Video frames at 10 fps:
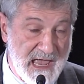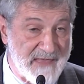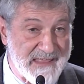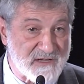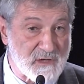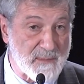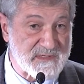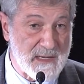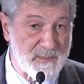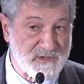And that drops
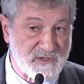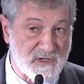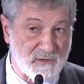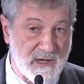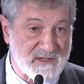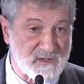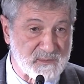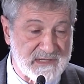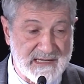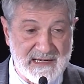temperatures across the
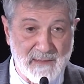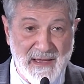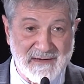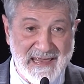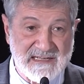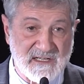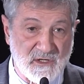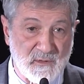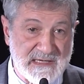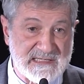planet about 8
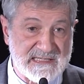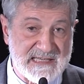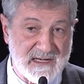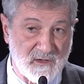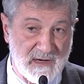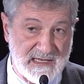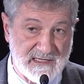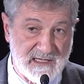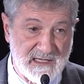degrees centigrade.